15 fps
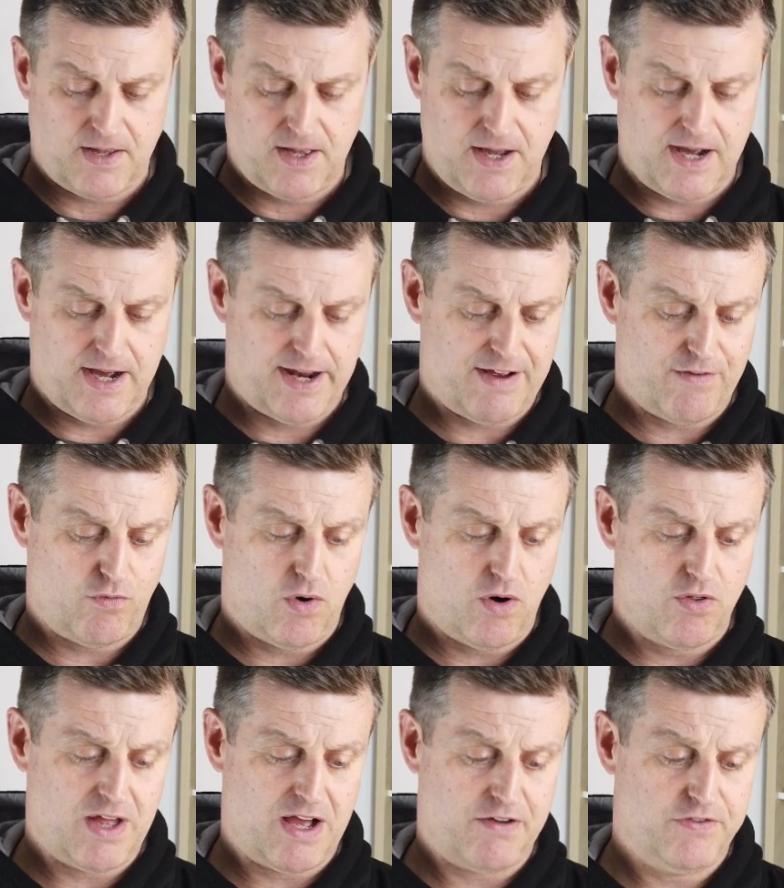And I've
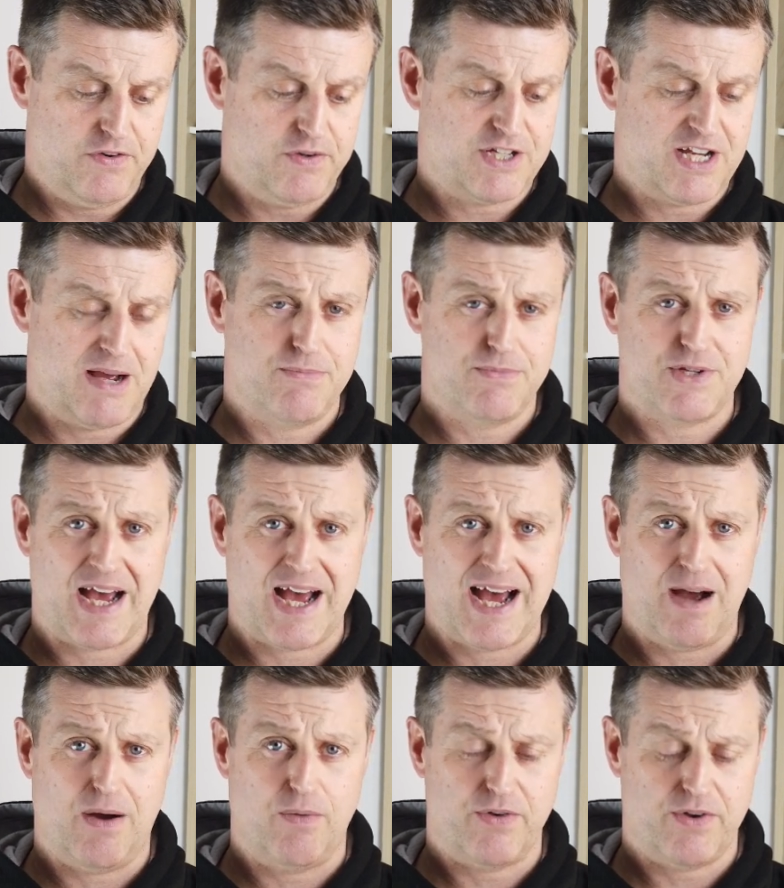worn that a few times
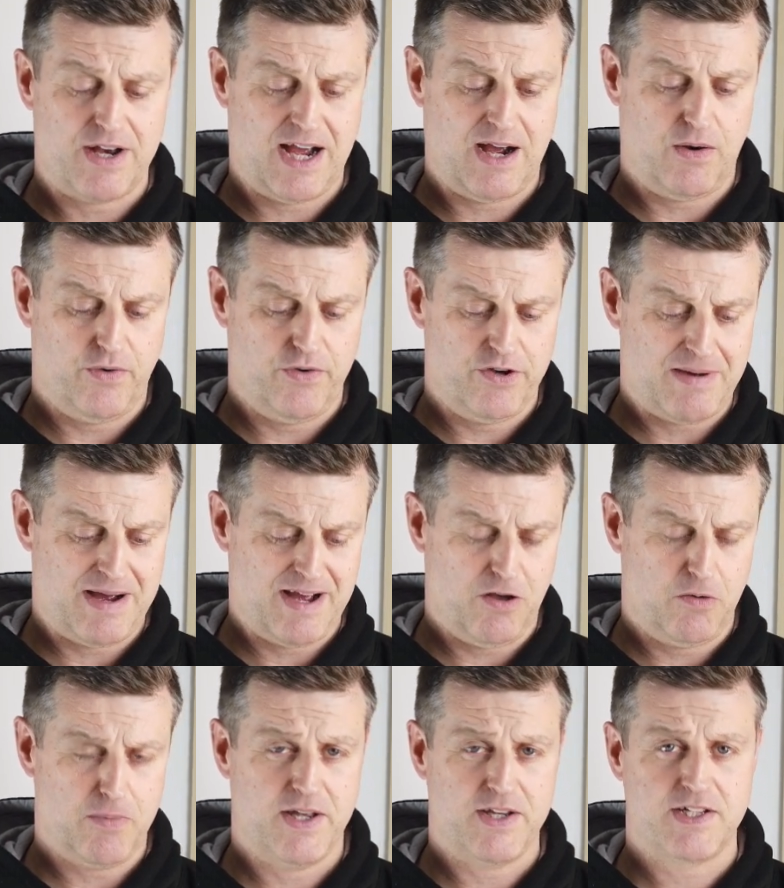out now under my
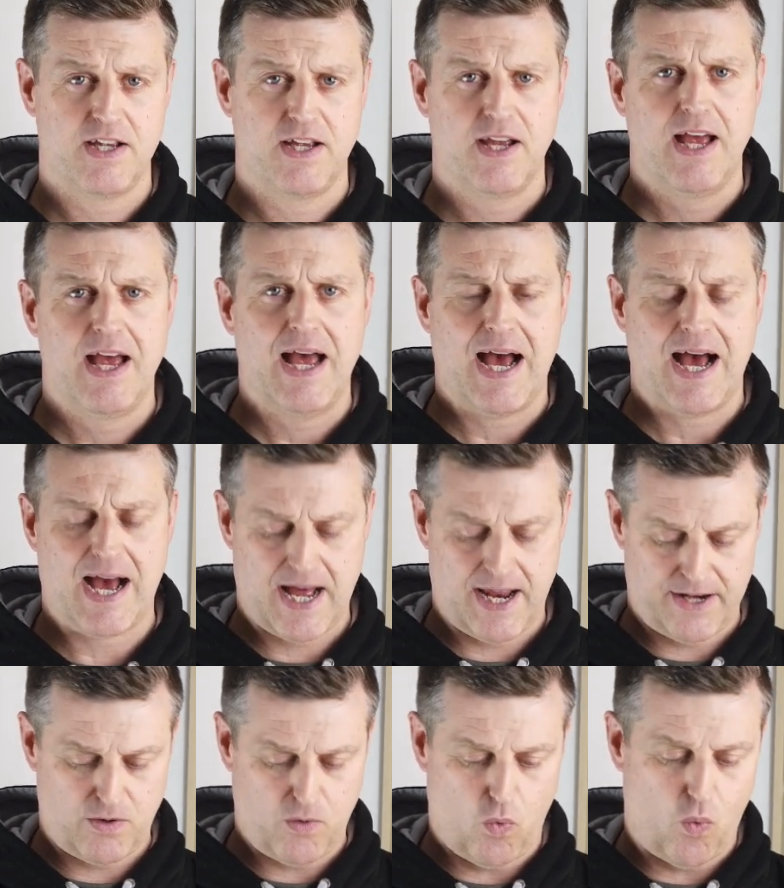helmet,
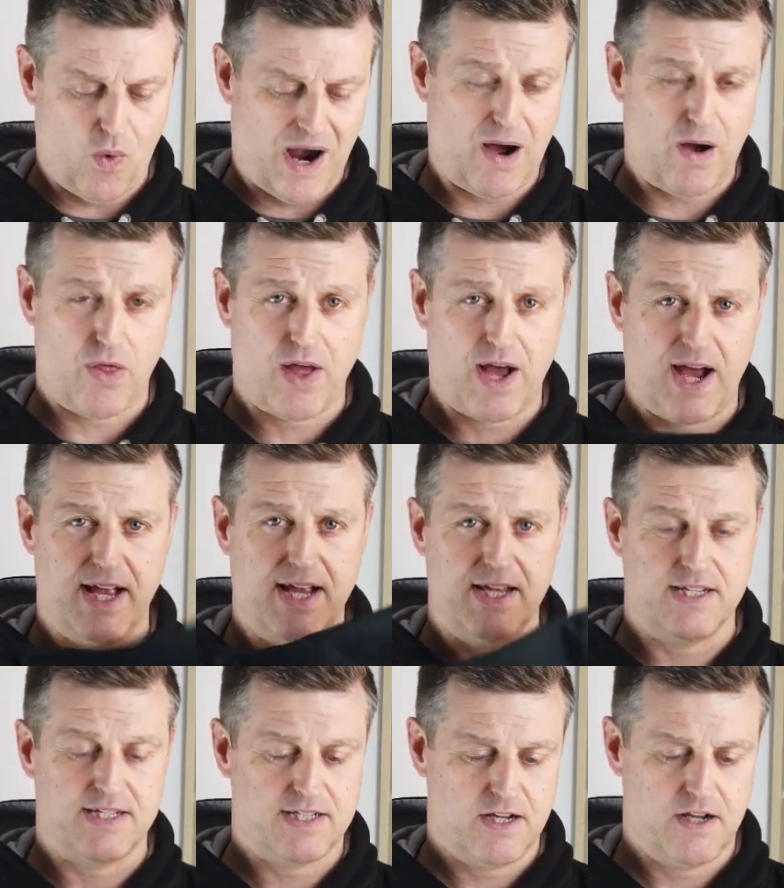and wow,
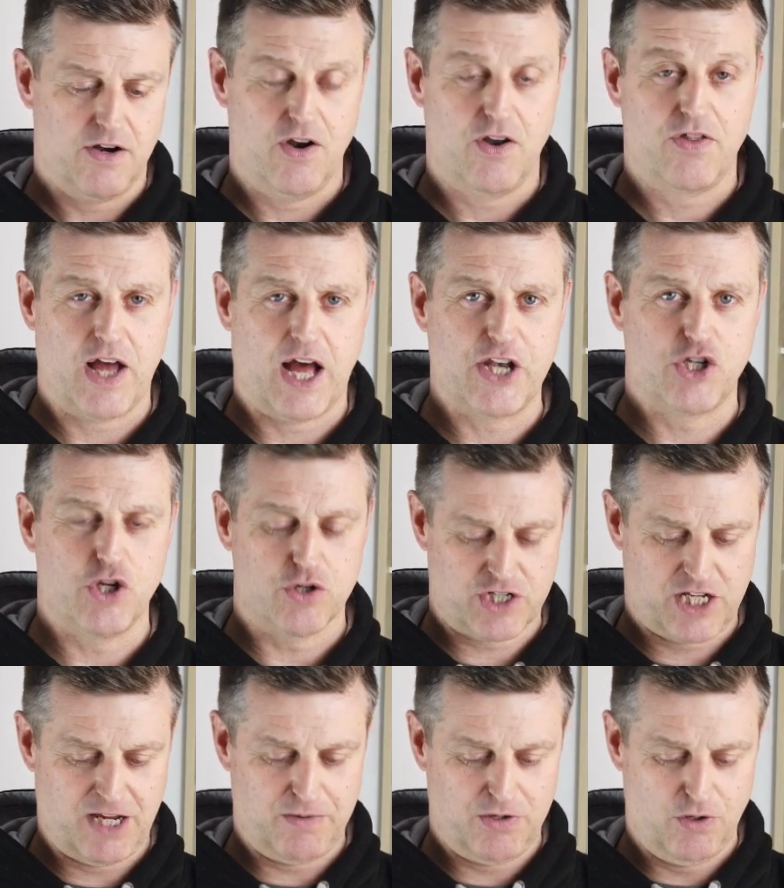that does
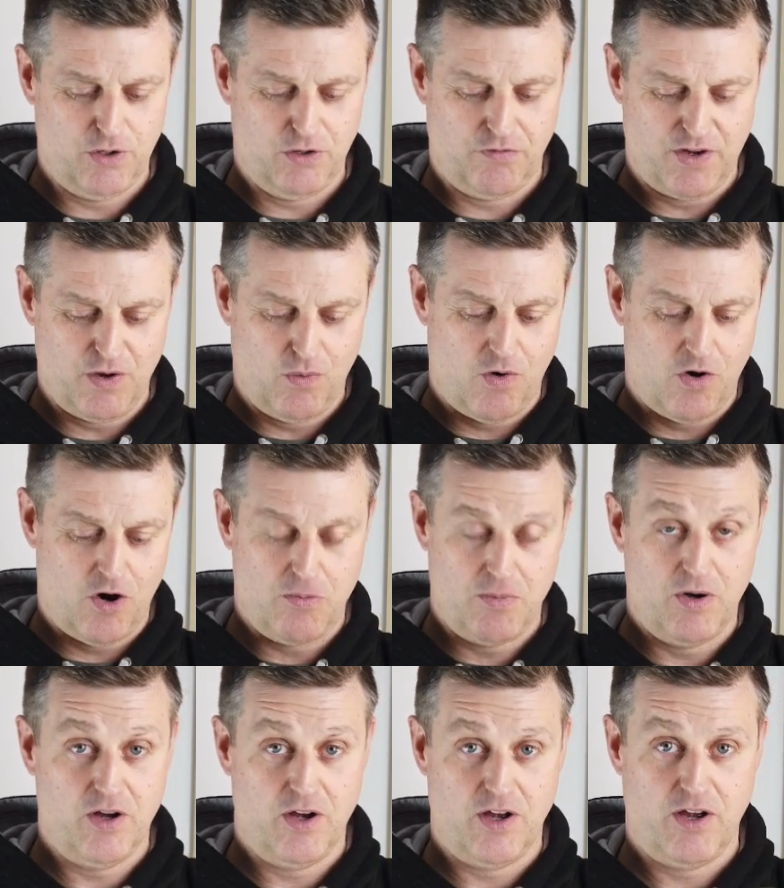keep you lovely and
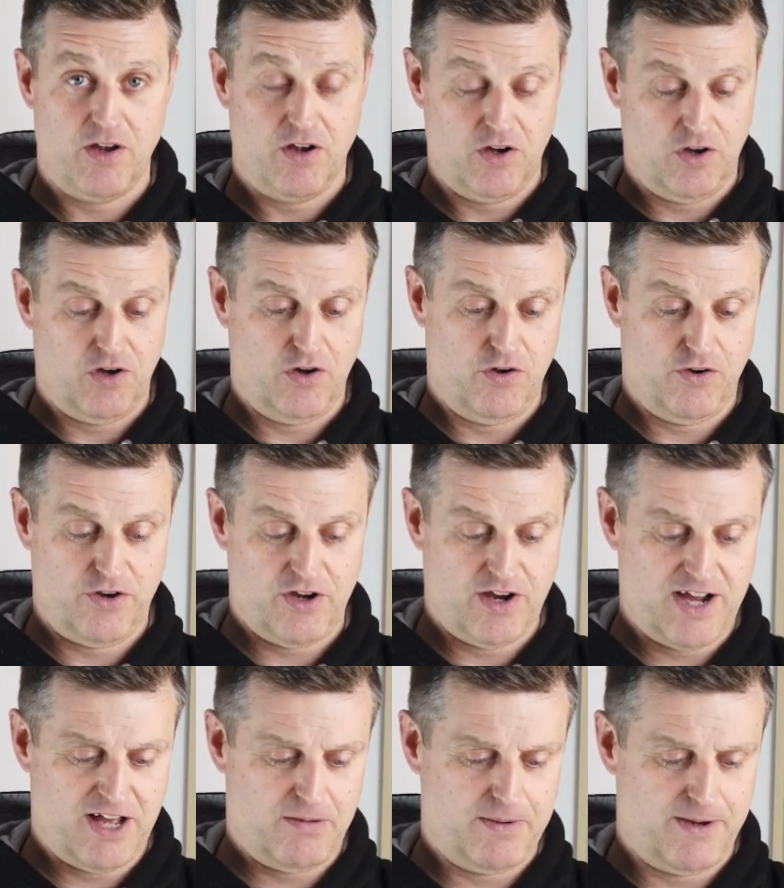warm under your
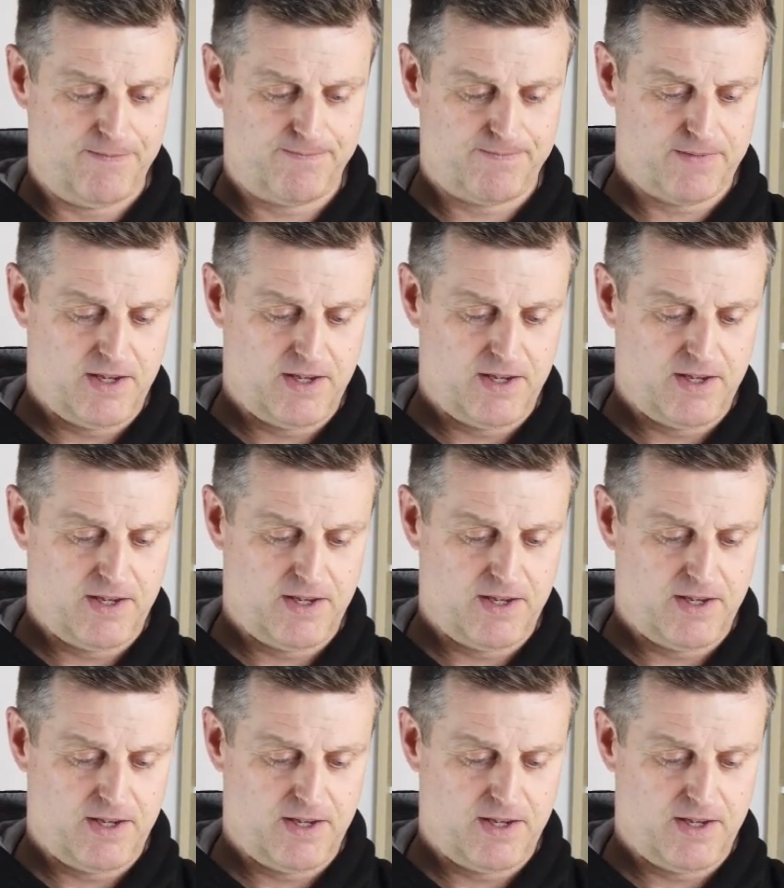helmet.